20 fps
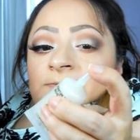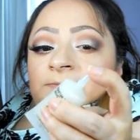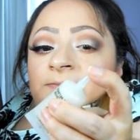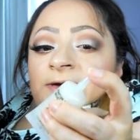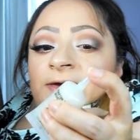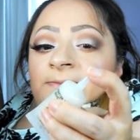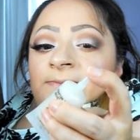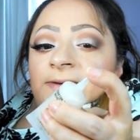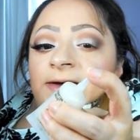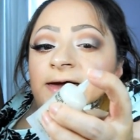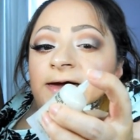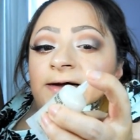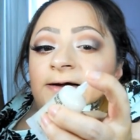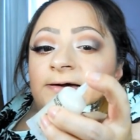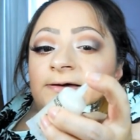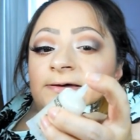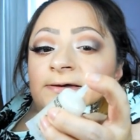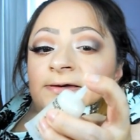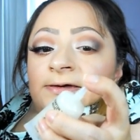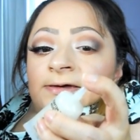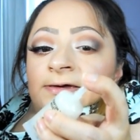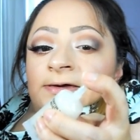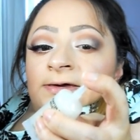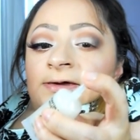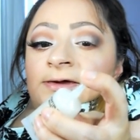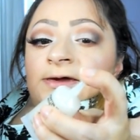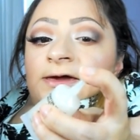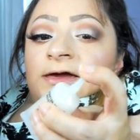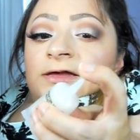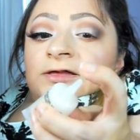by MAC,
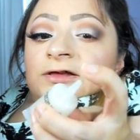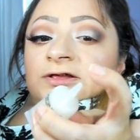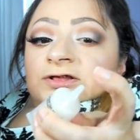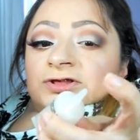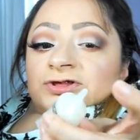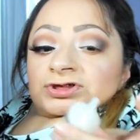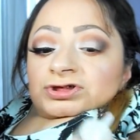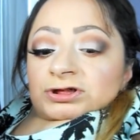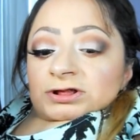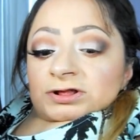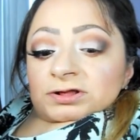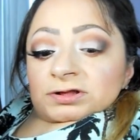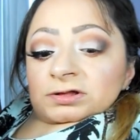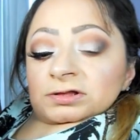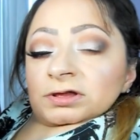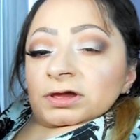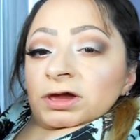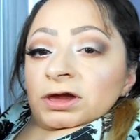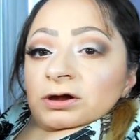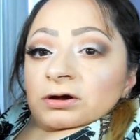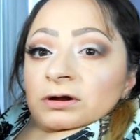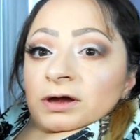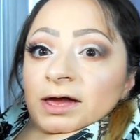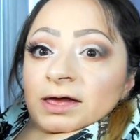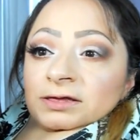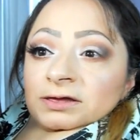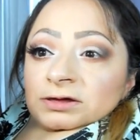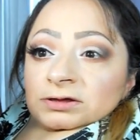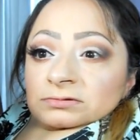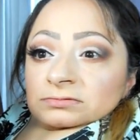and it's just clear,
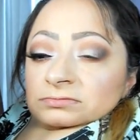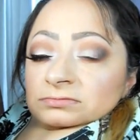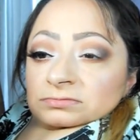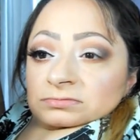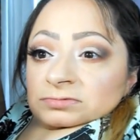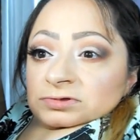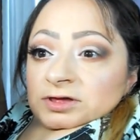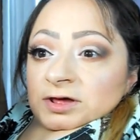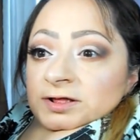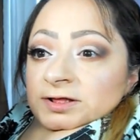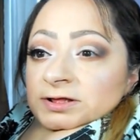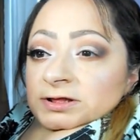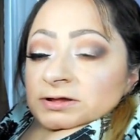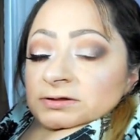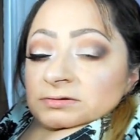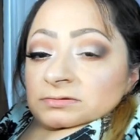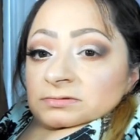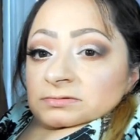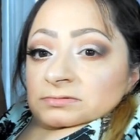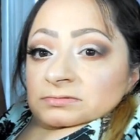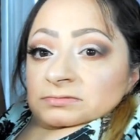and it doesn't